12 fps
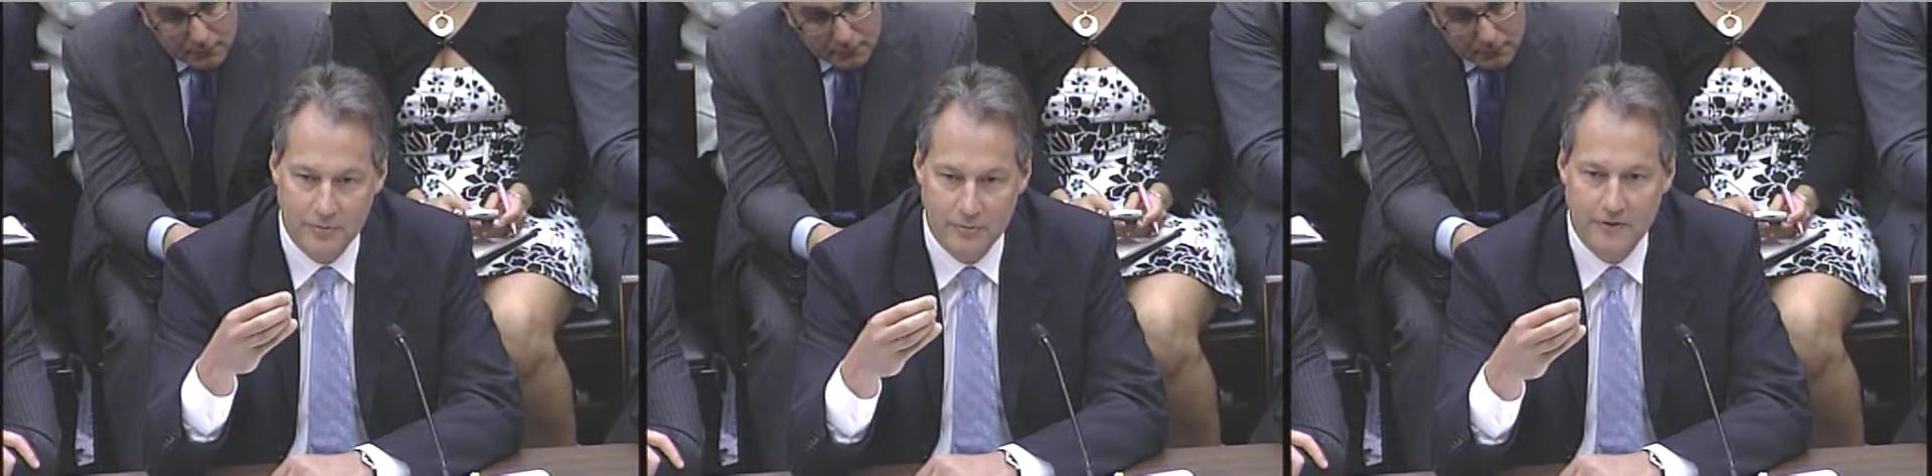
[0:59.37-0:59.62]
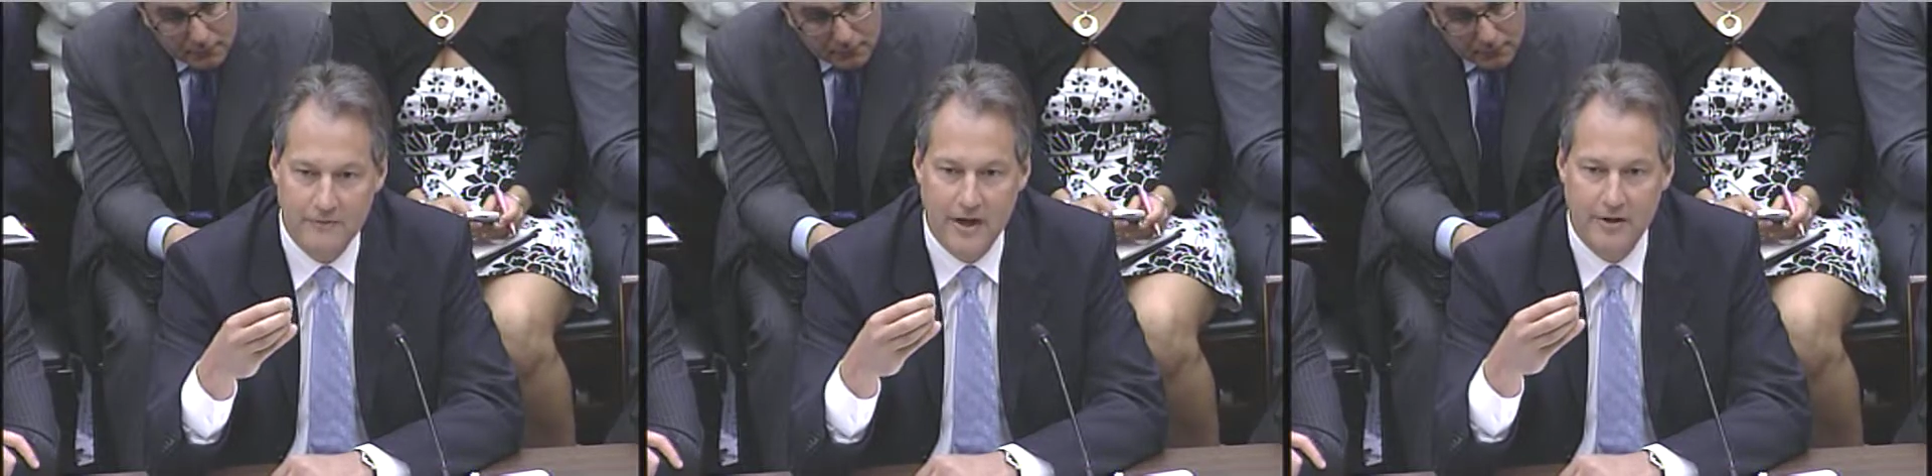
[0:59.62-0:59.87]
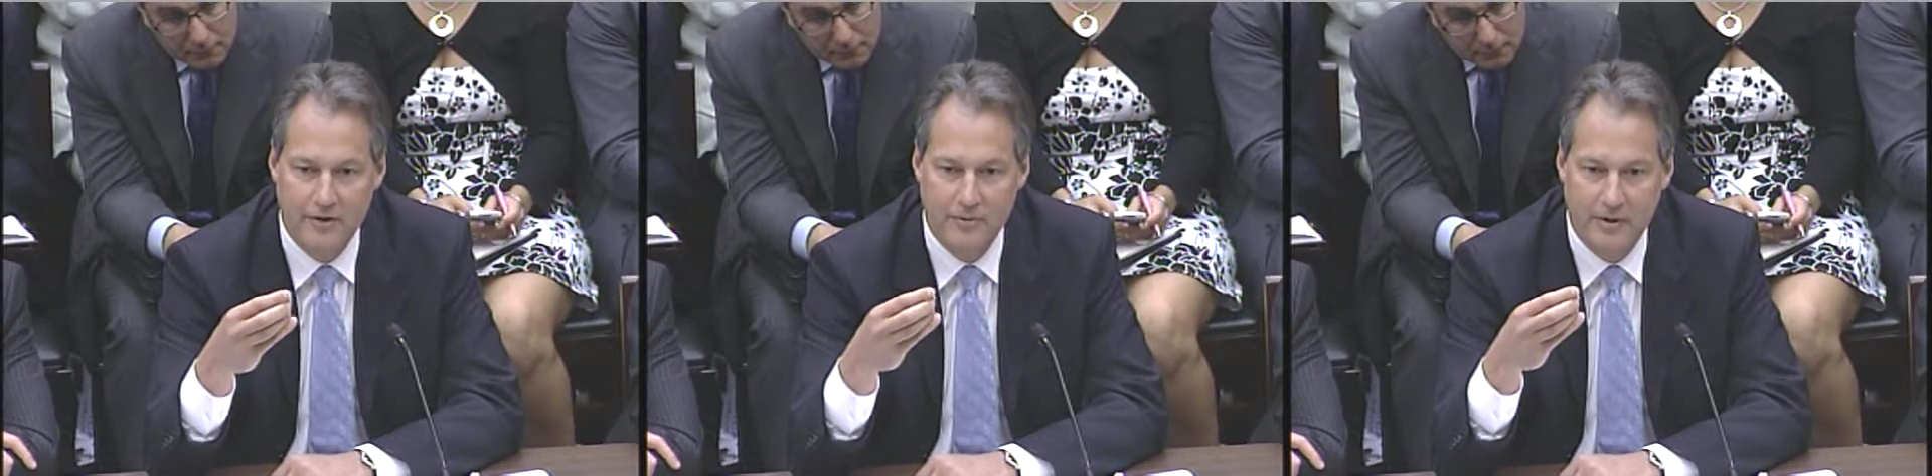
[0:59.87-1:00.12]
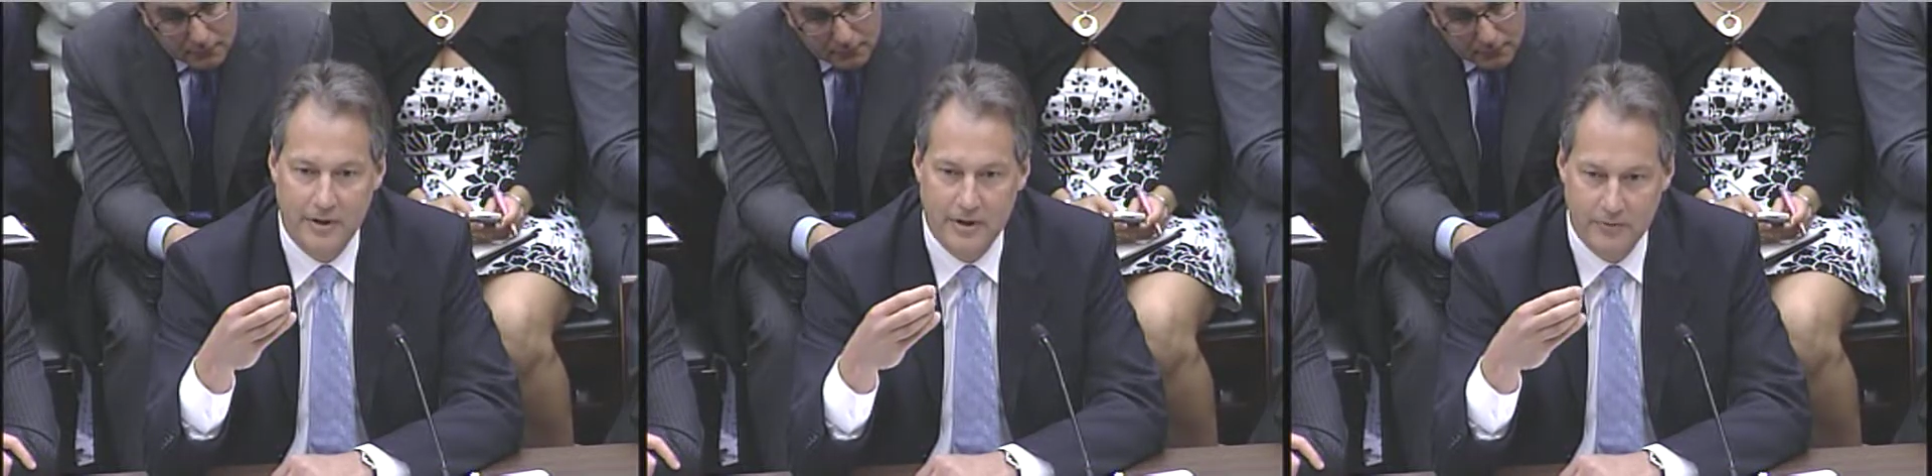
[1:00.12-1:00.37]

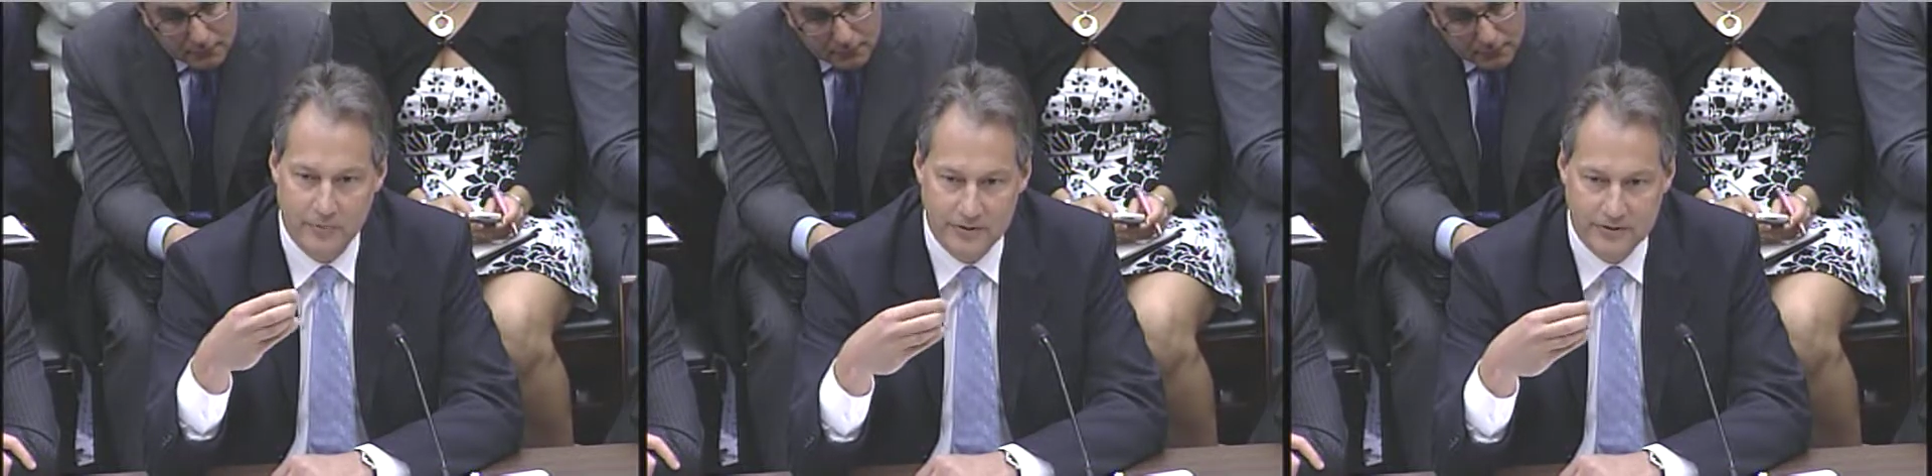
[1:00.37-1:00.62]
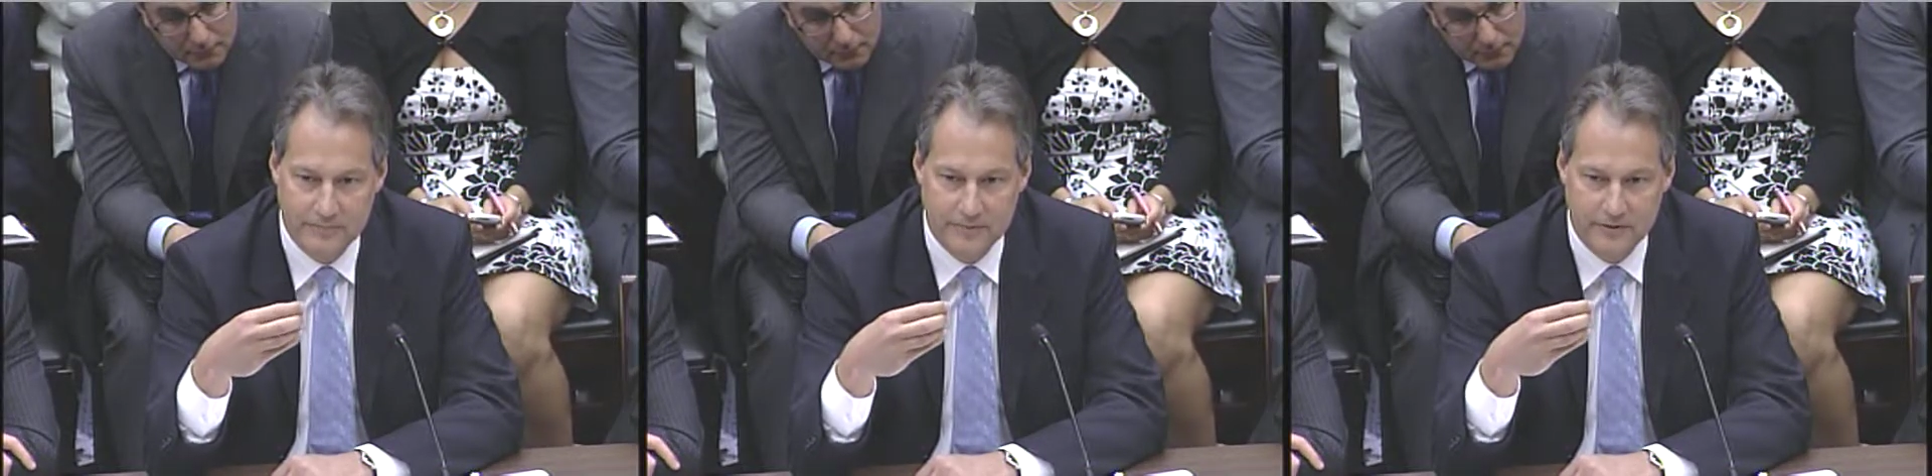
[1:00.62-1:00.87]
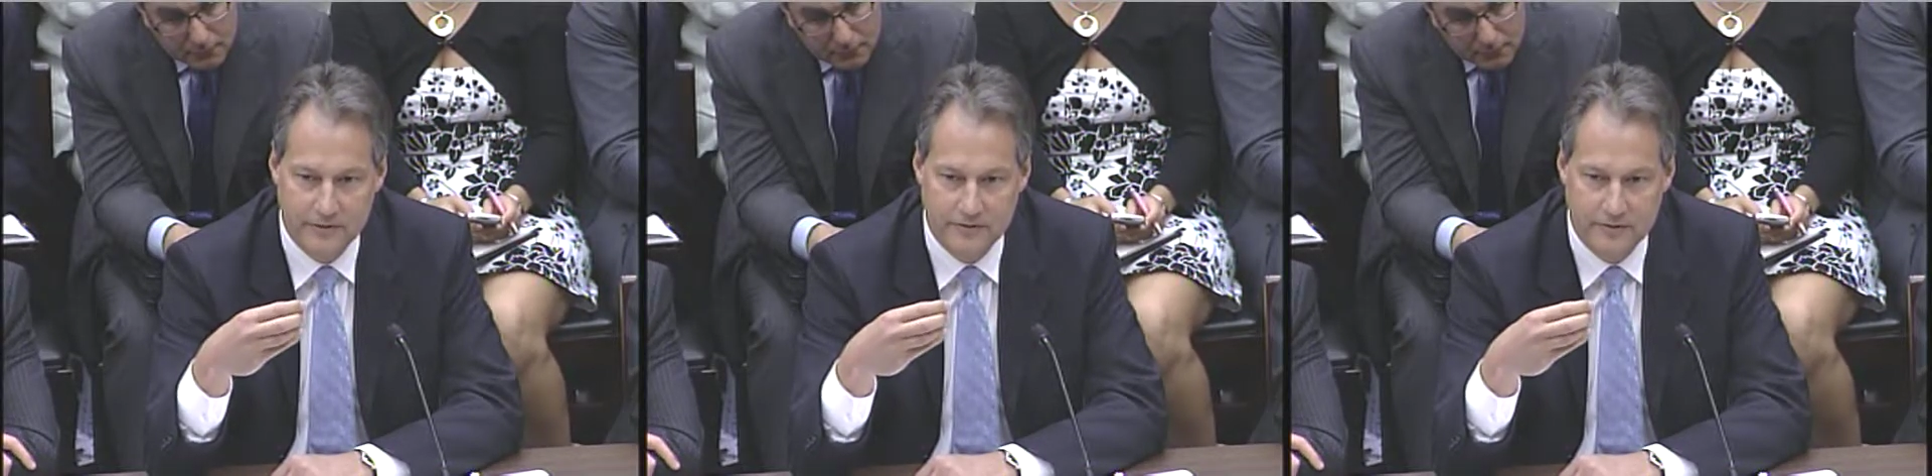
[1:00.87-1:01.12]
reevaluate, and resubmit their